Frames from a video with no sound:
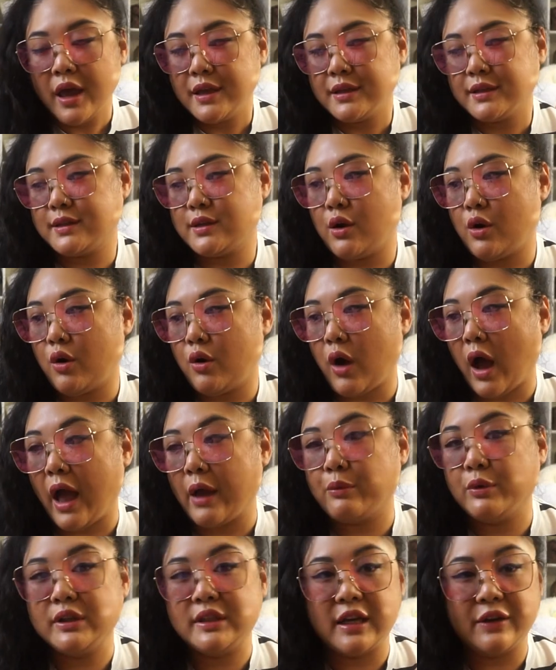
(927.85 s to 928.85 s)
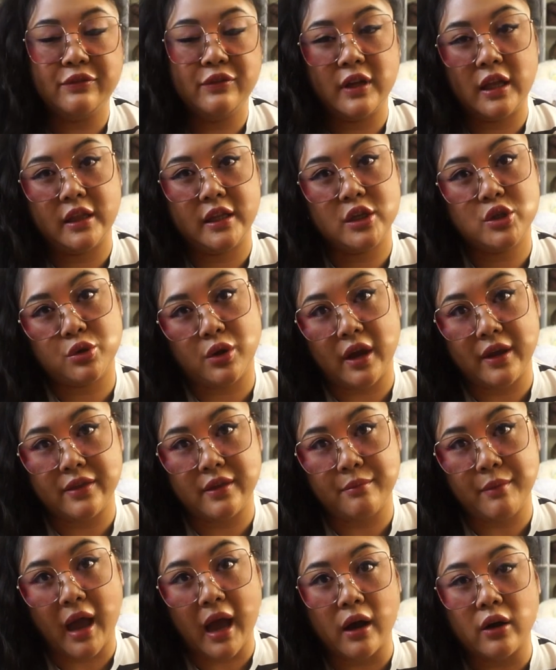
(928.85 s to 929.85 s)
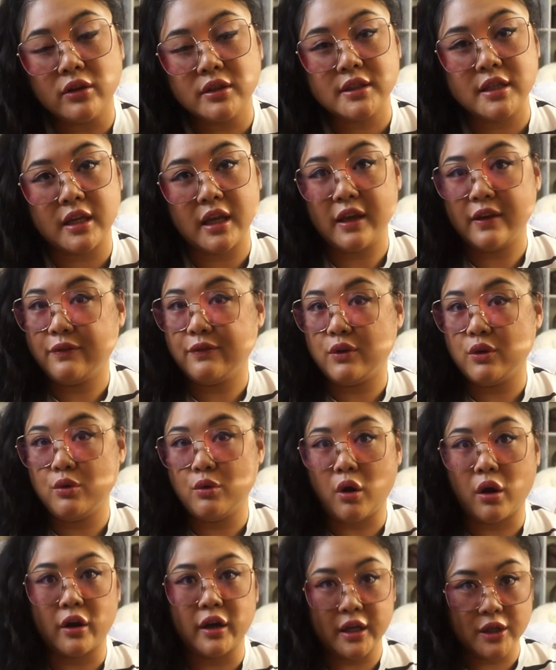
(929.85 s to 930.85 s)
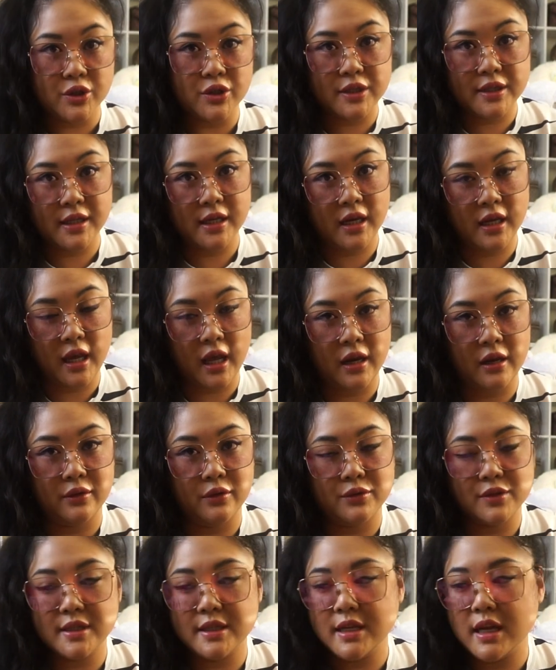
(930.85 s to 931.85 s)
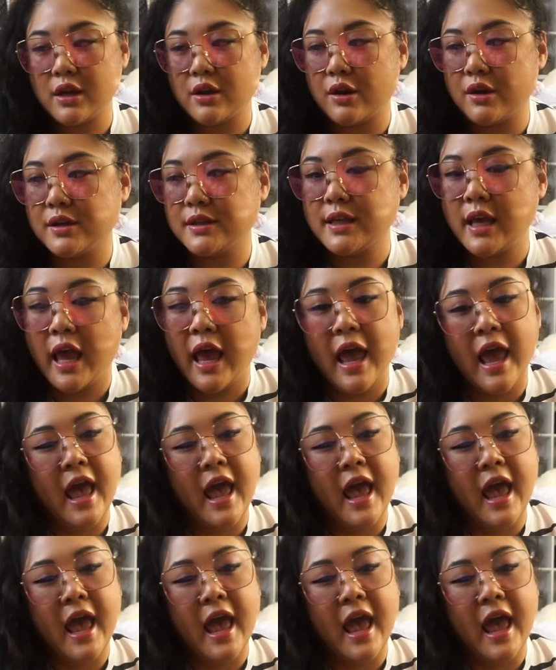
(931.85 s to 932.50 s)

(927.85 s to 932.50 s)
So I would definitely try them out if you are interested in getting those sneakers.